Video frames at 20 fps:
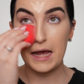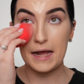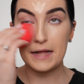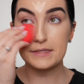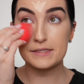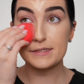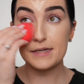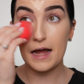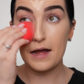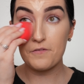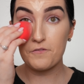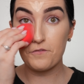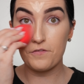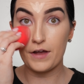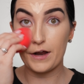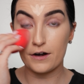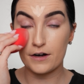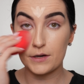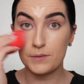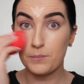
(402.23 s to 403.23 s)
it's not
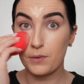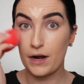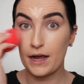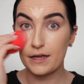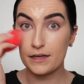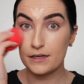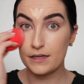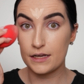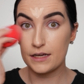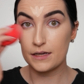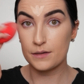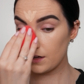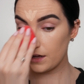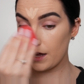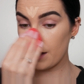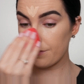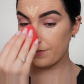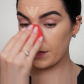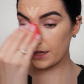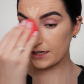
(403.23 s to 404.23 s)
very brightening.
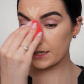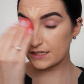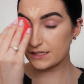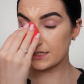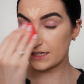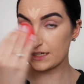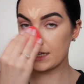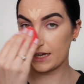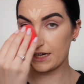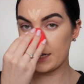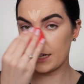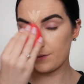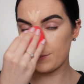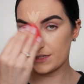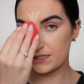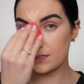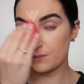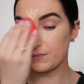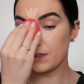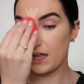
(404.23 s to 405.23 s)
I feel like it did kind of give me
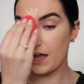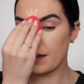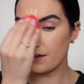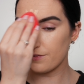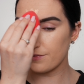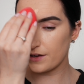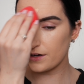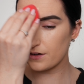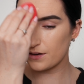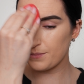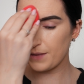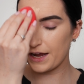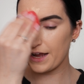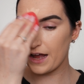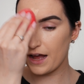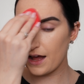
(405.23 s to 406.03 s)
some life under my